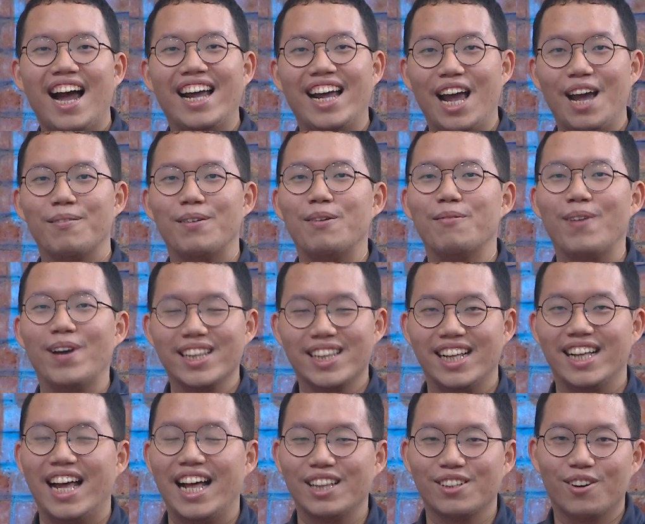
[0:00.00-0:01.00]
I am a mental
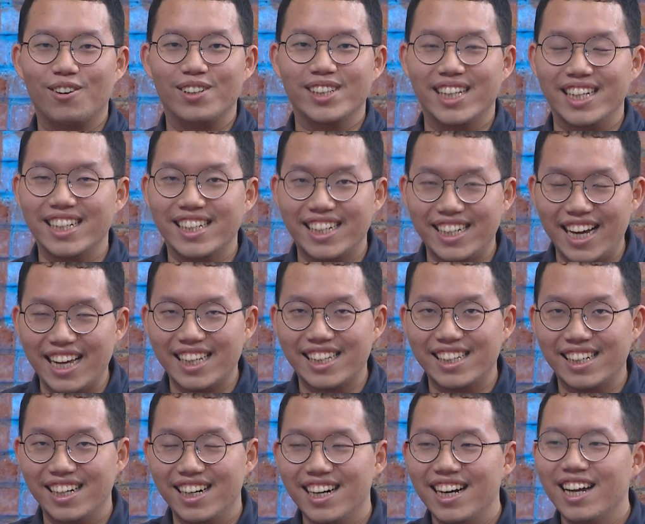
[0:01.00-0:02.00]
health content
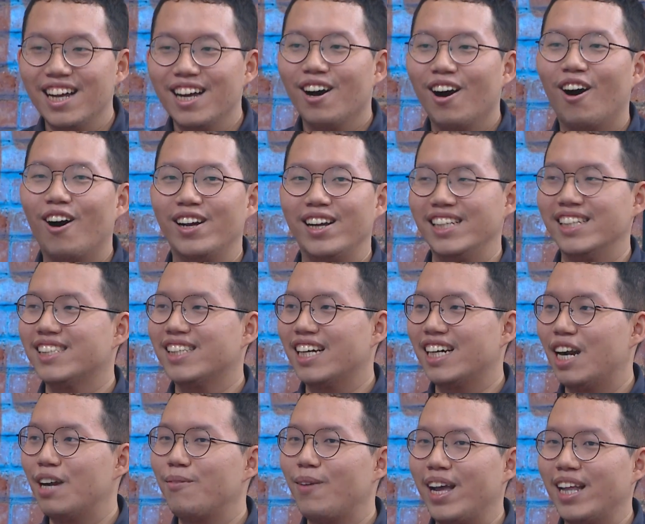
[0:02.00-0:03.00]
creator on
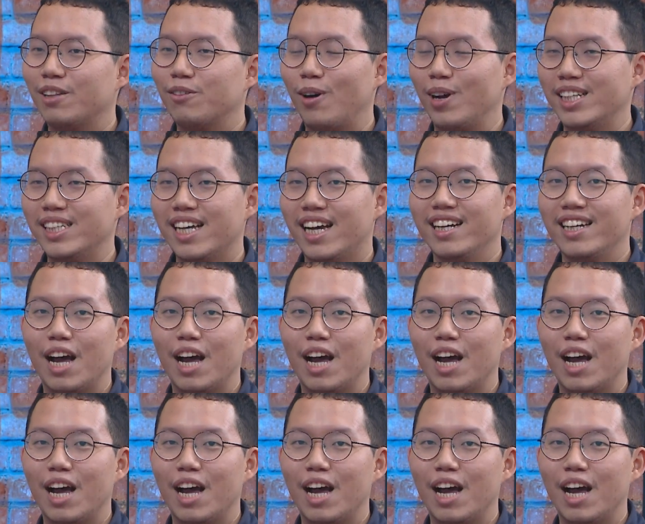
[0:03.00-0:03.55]
Instagram at Wancha,